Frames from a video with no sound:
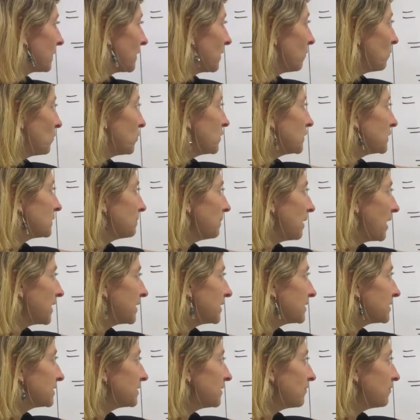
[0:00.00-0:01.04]
which is
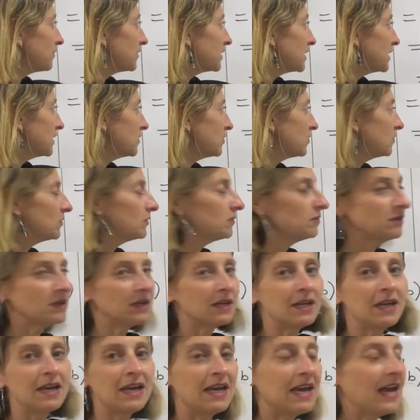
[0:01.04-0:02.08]
minus 72.
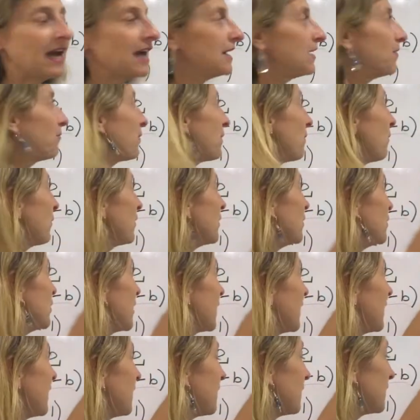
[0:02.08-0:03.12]
And if we want to check
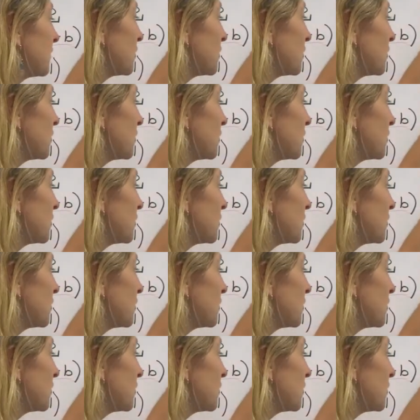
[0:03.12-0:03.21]
it at the